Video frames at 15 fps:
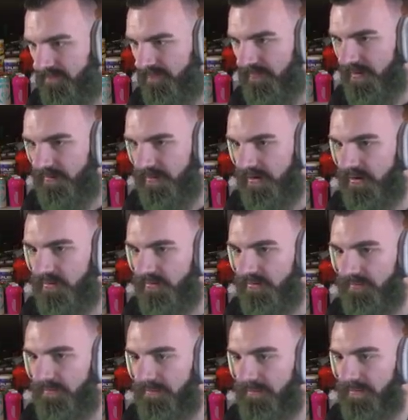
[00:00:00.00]
There we go.
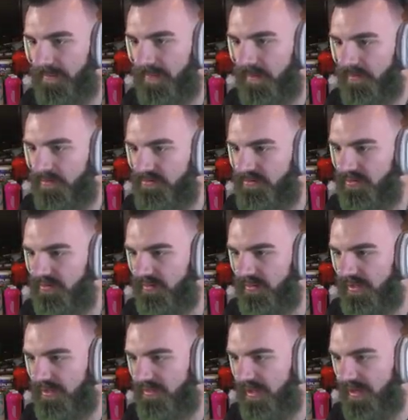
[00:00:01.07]
We're still in the
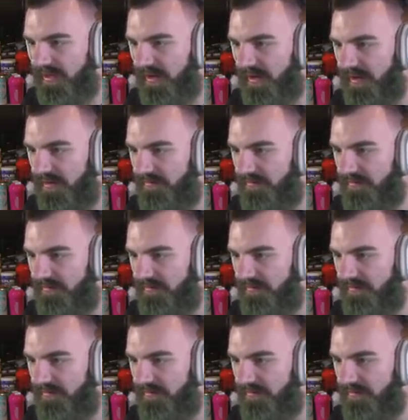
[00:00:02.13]
lead, thank God,